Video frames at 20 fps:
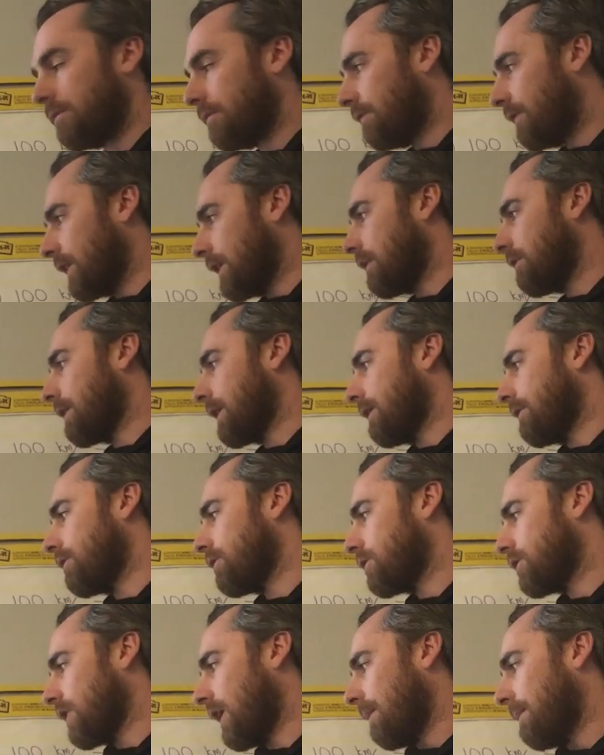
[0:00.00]
figuring out your
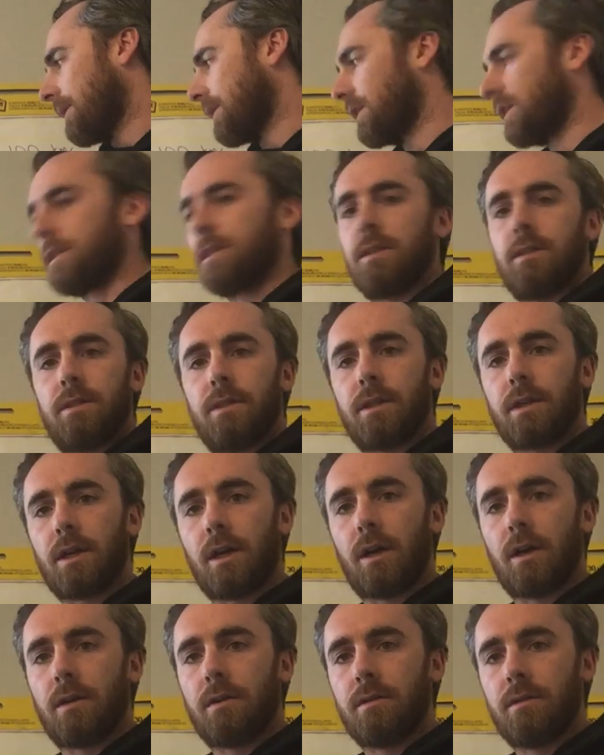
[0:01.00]
stopping distance in a
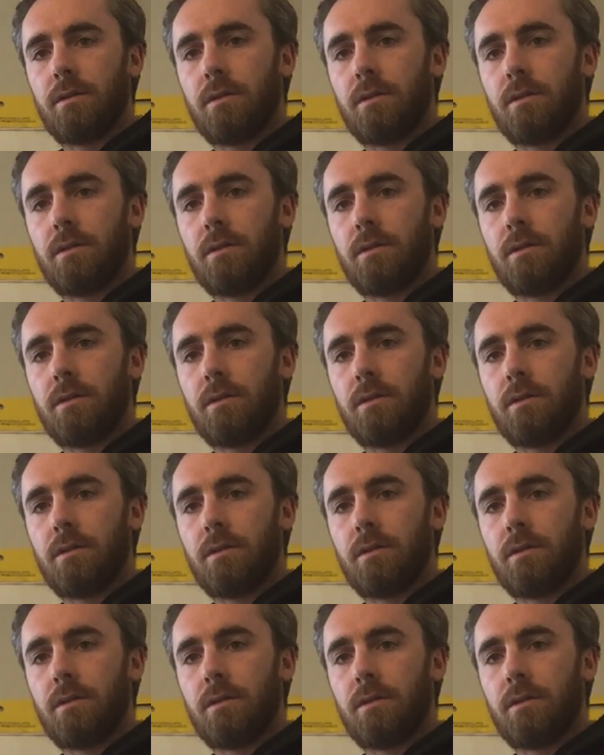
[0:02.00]
car.